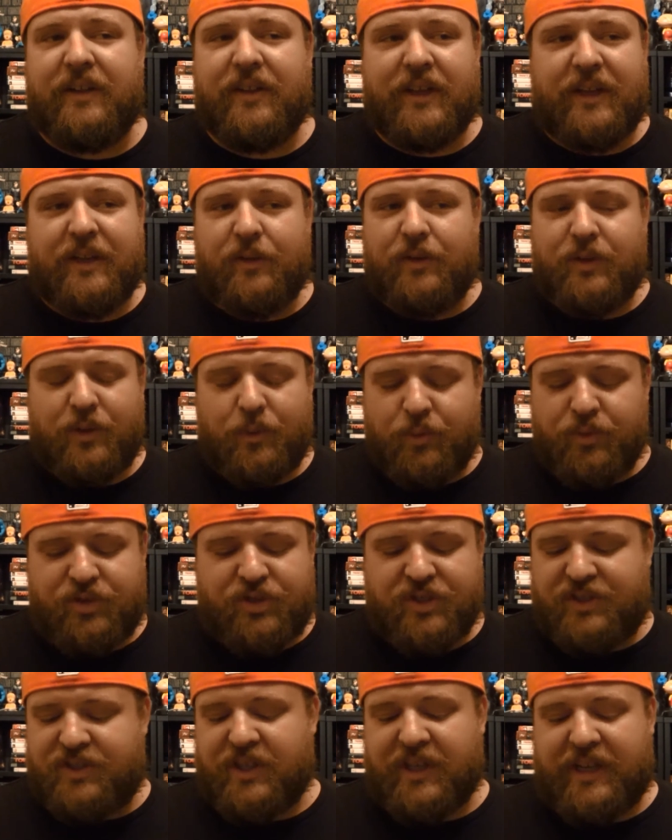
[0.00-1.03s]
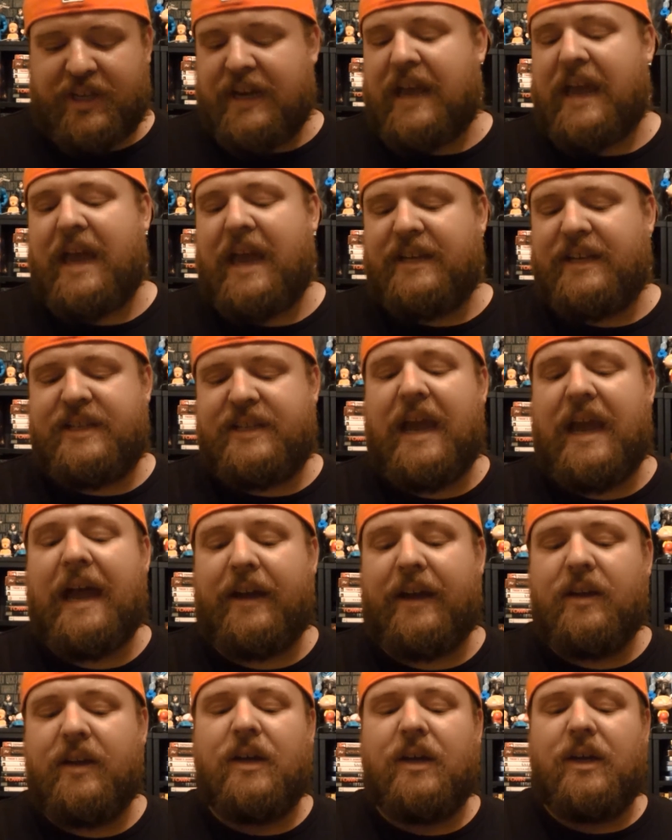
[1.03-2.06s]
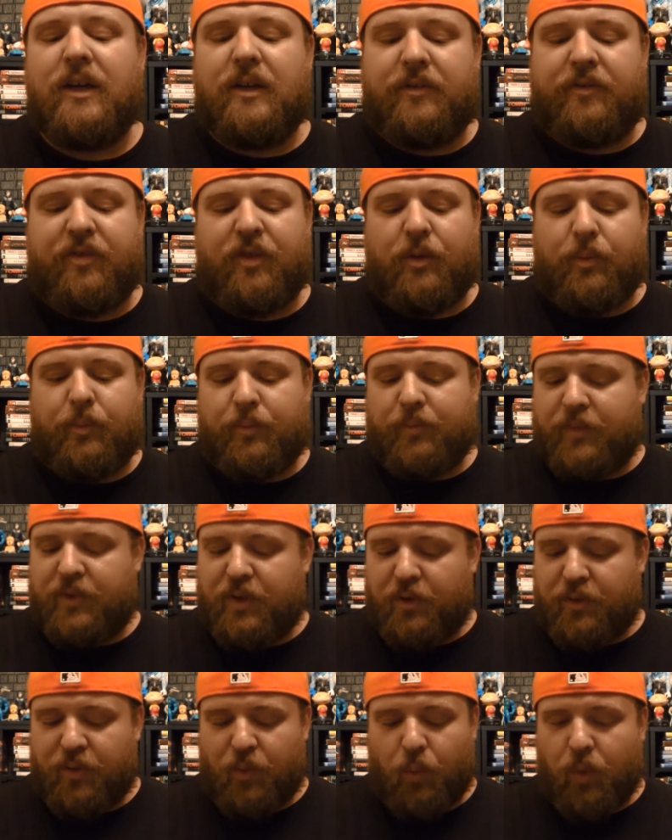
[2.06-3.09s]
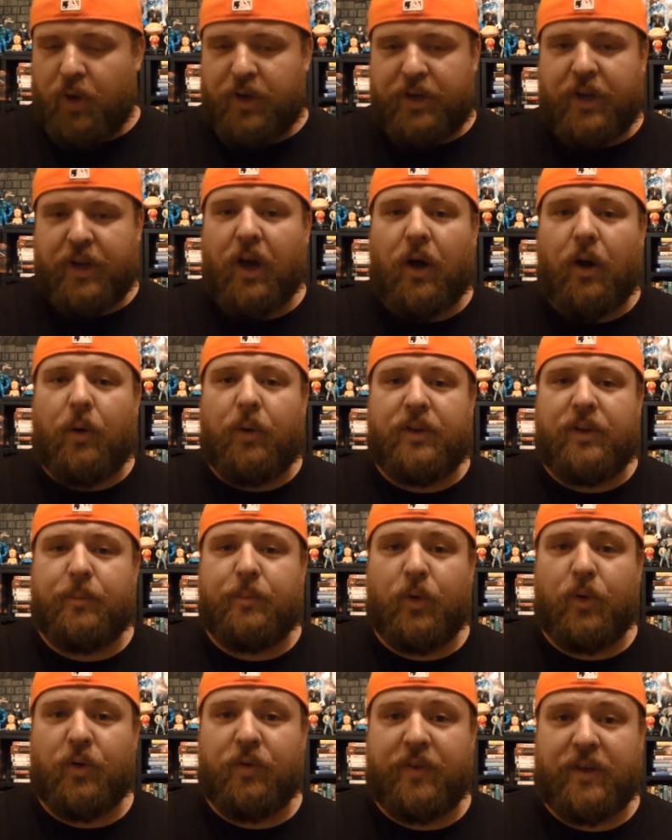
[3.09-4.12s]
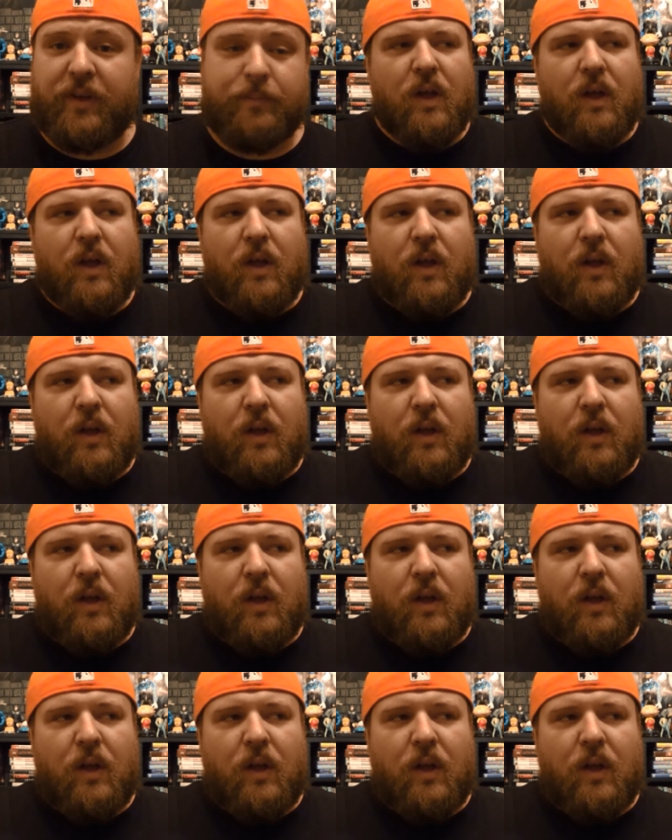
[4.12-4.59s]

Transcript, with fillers: Like he was just like an asshat from you know the word go in the movie.